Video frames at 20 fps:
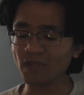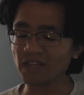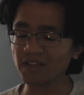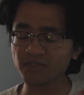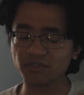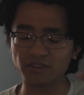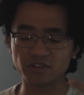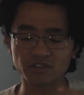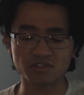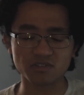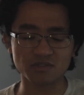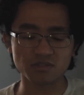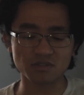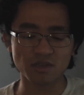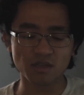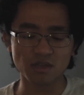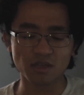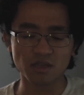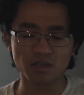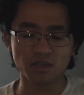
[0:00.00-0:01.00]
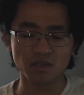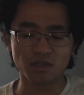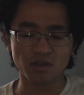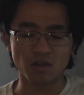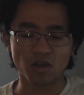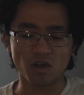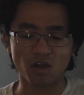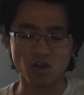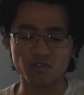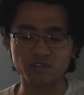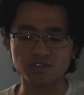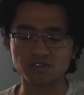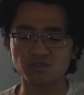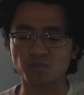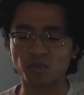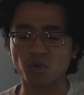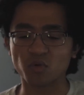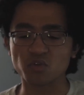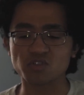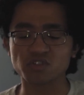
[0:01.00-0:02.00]
There's all these
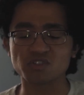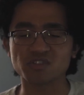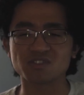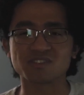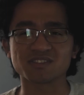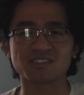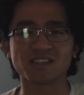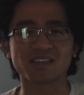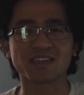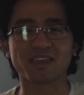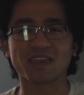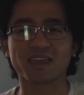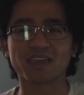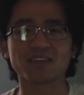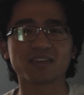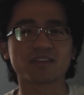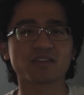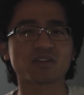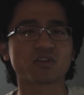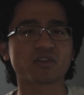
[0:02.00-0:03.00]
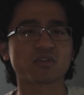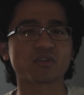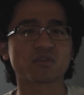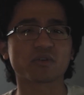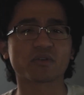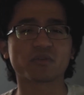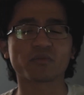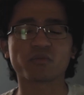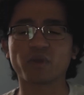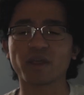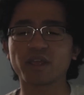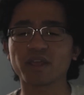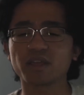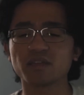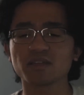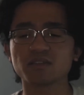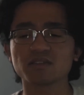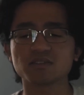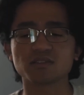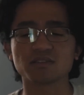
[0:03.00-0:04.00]
emotions like anger and
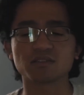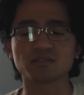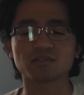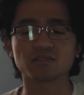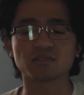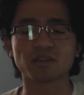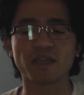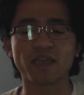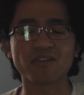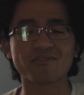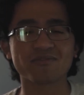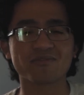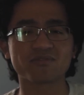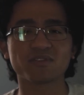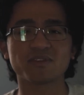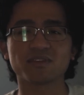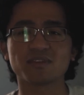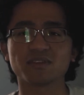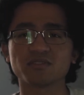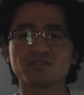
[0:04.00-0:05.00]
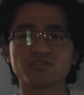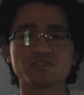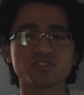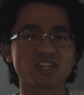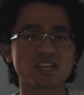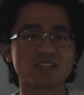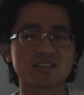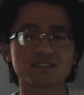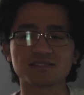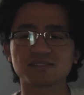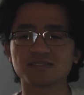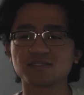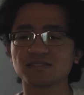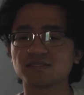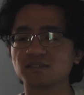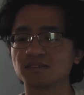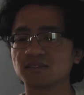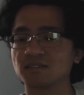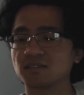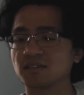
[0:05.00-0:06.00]
rage and envy and
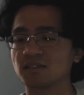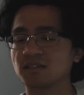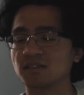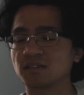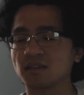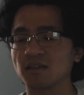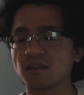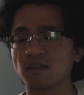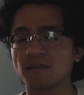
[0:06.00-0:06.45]
jealousy and